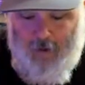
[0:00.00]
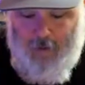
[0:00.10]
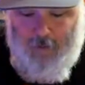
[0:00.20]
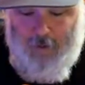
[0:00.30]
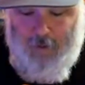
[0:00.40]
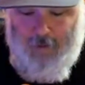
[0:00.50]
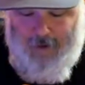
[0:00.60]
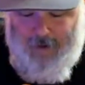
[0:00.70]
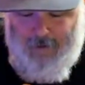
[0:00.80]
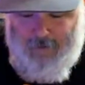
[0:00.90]
all
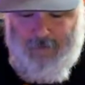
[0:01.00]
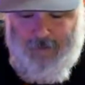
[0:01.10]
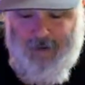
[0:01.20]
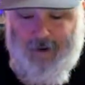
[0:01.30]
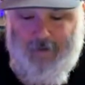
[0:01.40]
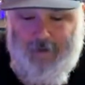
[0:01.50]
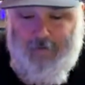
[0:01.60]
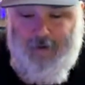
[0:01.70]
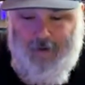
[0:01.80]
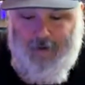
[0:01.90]
Guardians of the
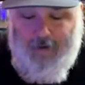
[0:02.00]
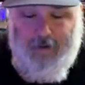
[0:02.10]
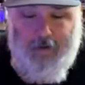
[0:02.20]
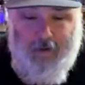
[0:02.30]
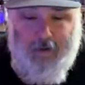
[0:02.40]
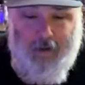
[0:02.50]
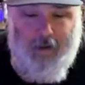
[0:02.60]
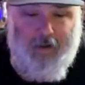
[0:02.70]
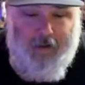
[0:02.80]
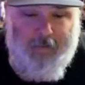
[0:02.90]
Galaxy.
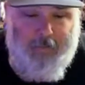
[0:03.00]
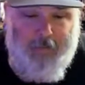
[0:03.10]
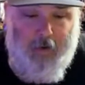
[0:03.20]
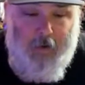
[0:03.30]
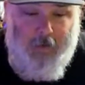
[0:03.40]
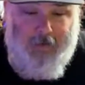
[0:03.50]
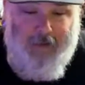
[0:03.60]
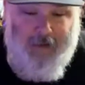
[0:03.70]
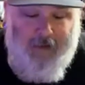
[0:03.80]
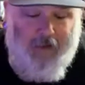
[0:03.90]

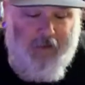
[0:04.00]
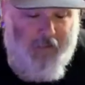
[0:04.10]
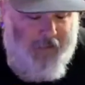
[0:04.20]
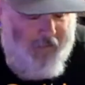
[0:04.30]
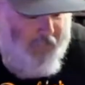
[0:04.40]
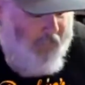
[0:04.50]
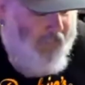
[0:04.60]
Early Guardians of the